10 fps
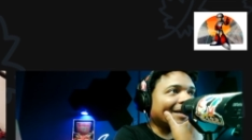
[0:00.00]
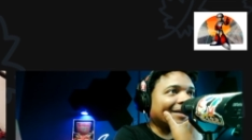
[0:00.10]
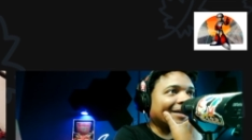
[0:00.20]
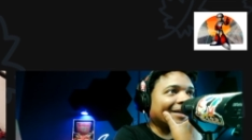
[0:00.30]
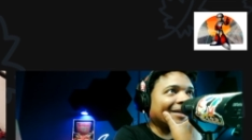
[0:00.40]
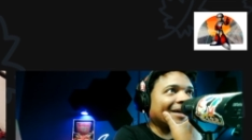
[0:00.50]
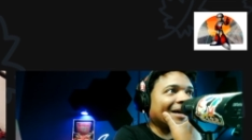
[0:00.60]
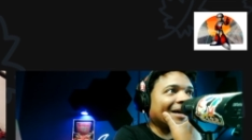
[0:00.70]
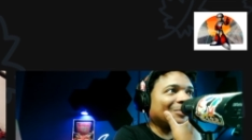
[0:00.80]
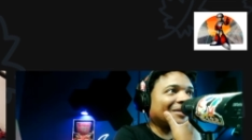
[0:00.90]
And
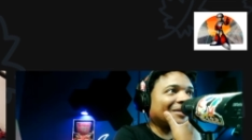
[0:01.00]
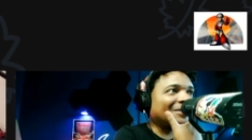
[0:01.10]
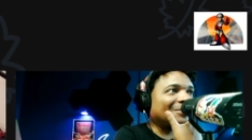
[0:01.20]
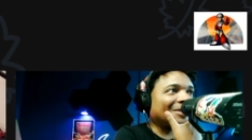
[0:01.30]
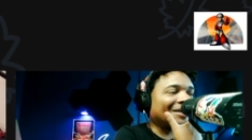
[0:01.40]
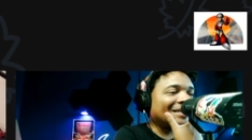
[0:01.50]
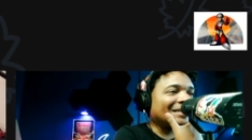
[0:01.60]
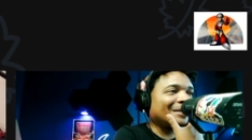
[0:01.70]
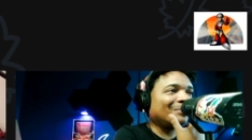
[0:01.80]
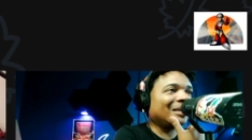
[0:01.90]
now what they're doing on
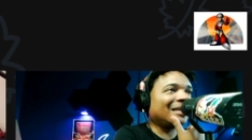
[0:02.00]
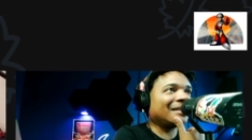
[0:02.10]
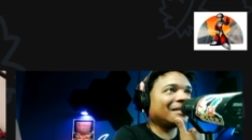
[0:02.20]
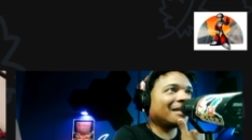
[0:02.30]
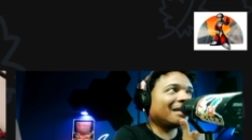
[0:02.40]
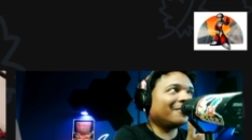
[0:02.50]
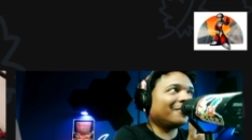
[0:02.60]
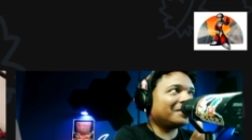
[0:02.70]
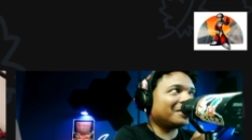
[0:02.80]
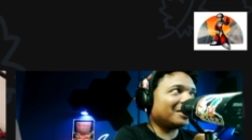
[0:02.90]
Disney Plus is if
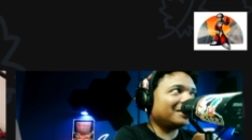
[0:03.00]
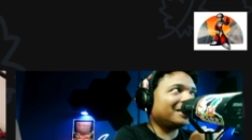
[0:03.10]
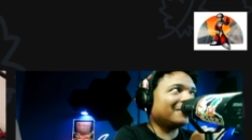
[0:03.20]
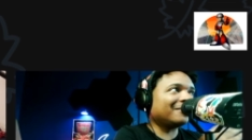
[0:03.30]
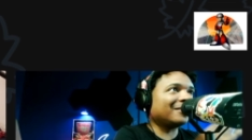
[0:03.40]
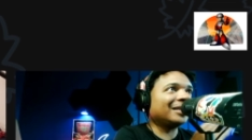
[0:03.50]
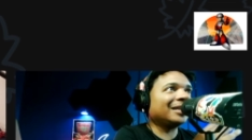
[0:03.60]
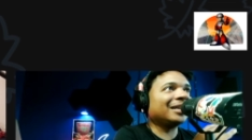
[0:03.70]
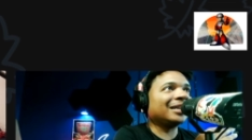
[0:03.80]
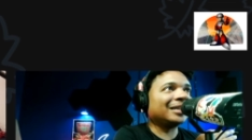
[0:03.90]
it's on different
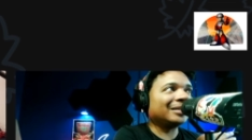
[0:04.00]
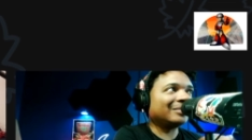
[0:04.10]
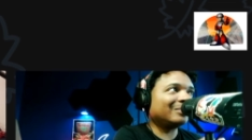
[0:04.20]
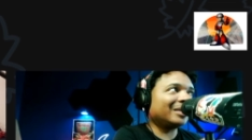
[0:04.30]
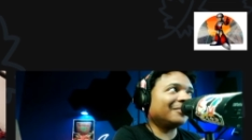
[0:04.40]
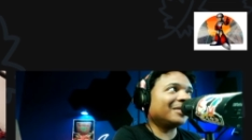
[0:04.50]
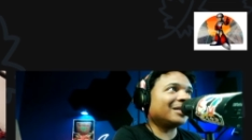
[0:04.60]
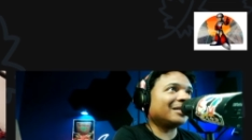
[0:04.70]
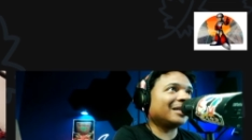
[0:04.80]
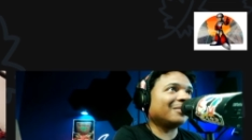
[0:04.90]

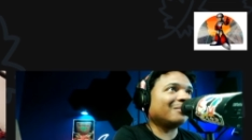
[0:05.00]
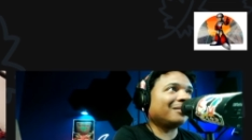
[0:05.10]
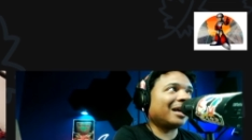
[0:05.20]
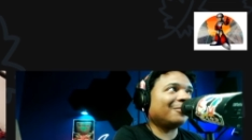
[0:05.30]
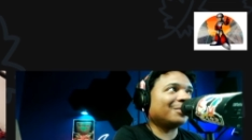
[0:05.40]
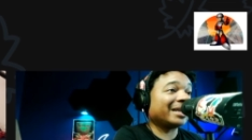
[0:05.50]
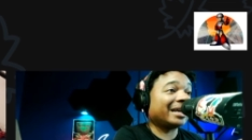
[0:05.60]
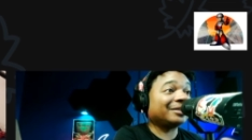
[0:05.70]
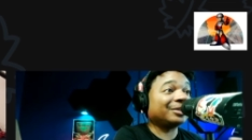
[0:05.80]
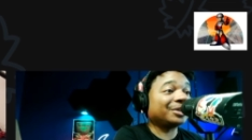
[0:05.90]
platforms,
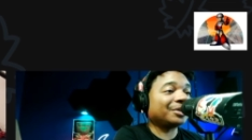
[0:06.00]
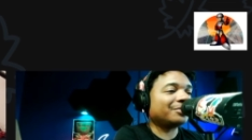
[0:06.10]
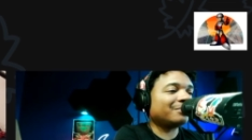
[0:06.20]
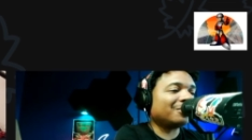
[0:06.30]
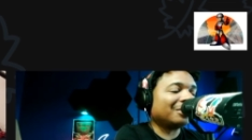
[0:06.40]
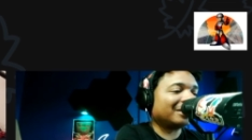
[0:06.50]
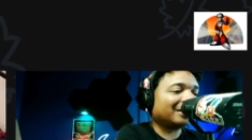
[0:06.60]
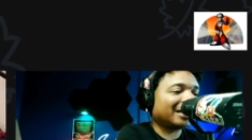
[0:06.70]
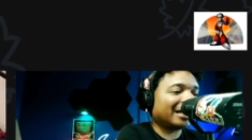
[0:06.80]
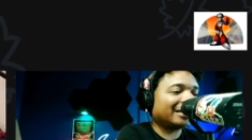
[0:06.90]
they actually charge you more.
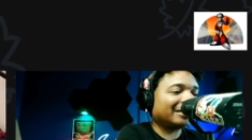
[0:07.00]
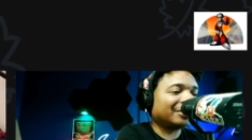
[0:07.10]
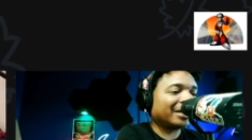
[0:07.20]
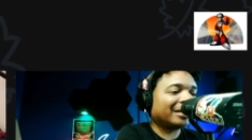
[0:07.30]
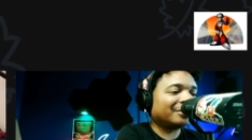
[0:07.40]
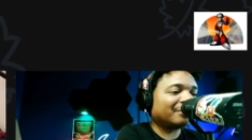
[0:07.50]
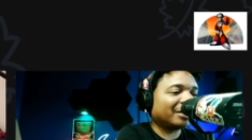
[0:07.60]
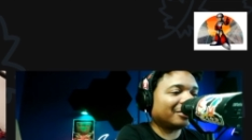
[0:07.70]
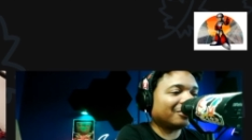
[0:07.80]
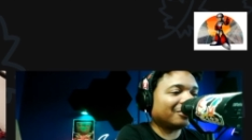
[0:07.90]
I didn't know that until
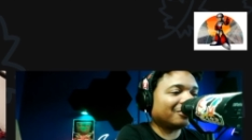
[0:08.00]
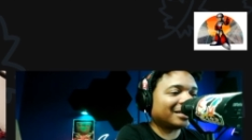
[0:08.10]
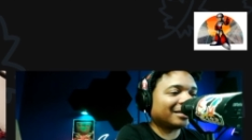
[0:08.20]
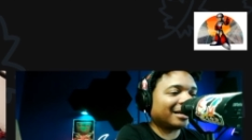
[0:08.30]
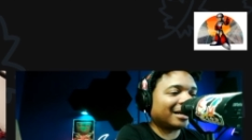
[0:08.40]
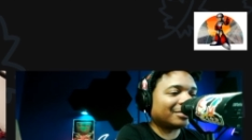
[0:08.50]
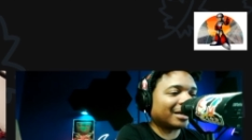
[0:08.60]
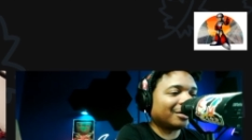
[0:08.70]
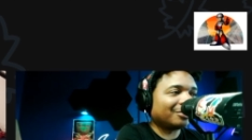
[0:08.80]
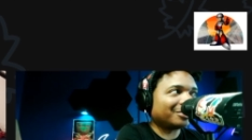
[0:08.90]
my girlfriend said that. I was
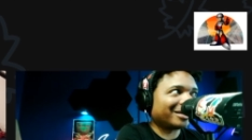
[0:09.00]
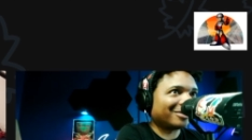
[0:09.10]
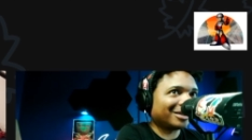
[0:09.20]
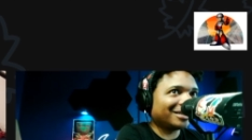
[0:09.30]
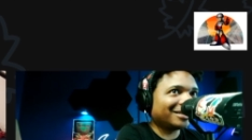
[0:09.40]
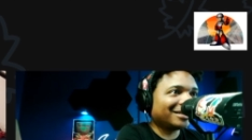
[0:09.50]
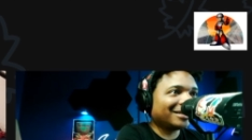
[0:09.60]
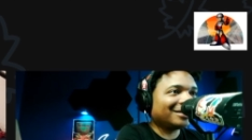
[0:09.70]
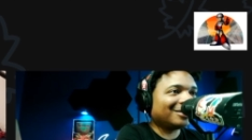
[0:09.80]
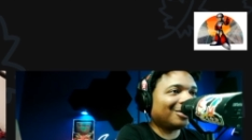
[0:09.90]
like, oh shit,
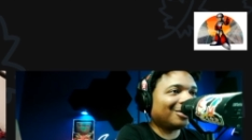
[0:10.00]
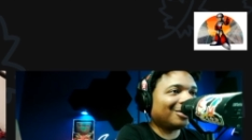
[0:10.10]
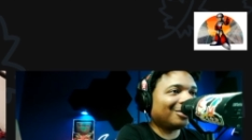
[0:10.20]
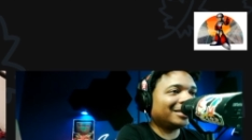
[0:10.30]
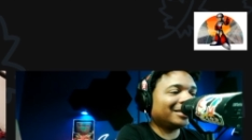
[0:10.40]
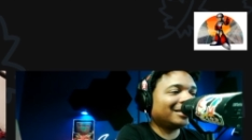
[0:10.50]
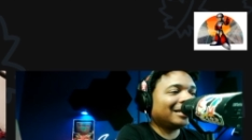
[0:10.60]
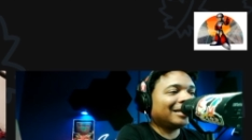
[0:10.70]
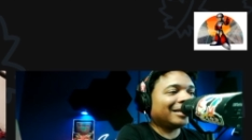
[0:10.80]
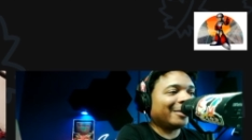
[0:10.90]
really? Holy shit.
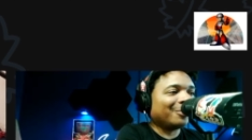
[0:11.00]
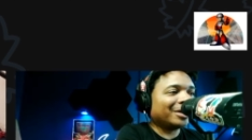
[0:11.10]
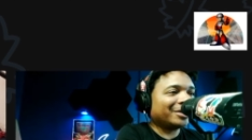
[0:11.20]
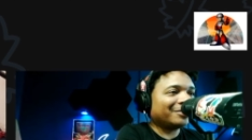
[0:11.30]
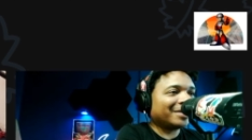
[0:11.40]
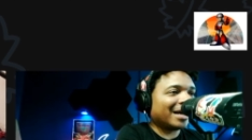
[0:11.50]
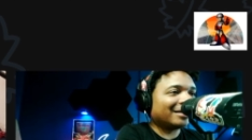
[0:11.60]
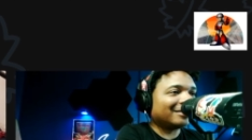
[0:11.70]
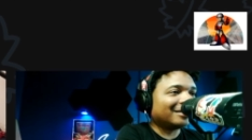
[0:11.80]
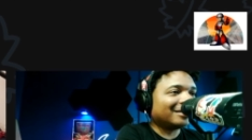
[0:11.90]
They want your
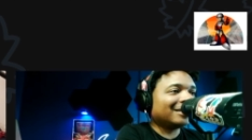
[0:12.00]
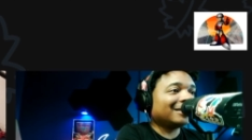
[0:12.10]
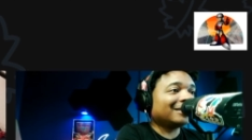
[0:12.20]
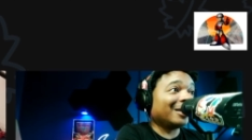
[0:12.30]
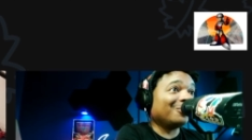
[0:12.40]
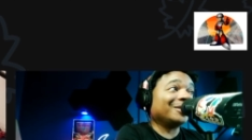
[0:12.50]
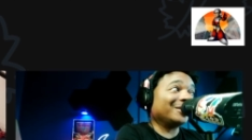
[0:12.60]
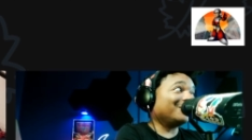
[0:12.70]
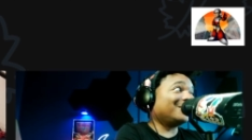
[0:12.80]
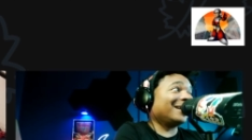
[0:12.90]
dollar. They
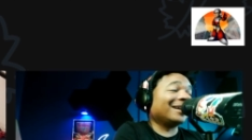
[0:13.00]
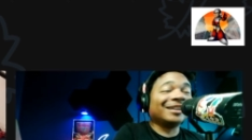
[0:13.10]
want your dollar.